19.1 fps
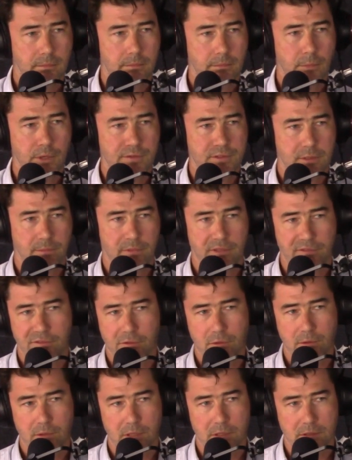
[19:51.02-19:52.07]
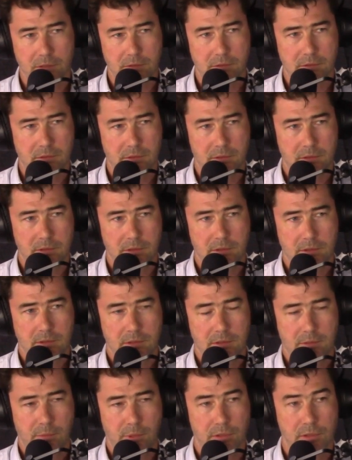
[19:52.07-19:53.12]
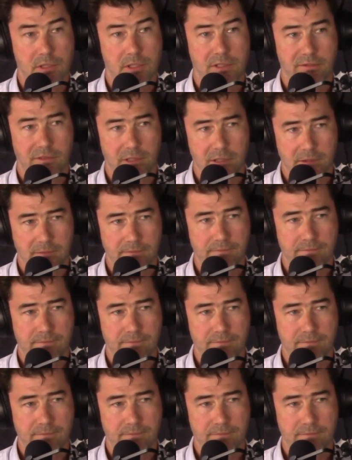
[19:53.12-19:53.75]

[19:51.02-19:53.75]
move something forward positively